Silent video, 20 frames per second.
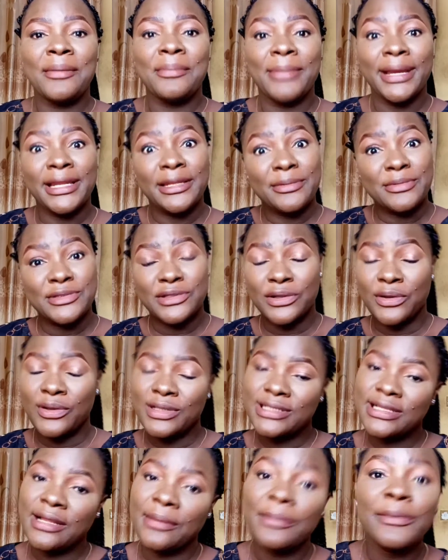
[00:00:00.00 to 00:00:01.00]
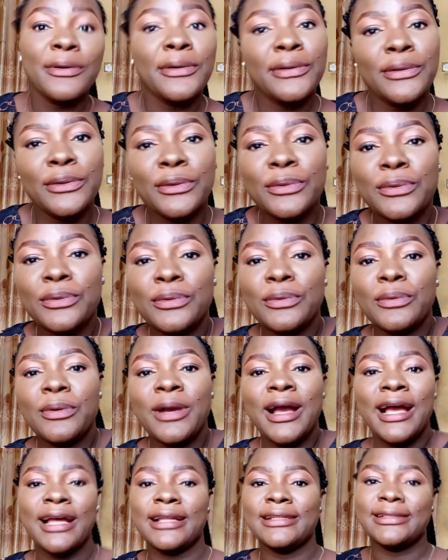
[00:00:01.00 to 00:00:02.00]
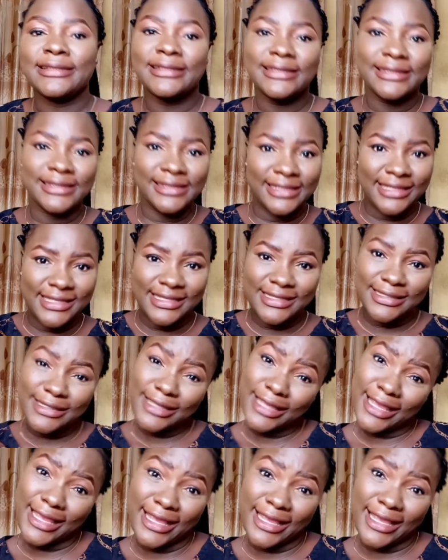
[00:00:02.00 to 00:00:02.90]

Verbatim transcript: my name is augusta moloku and this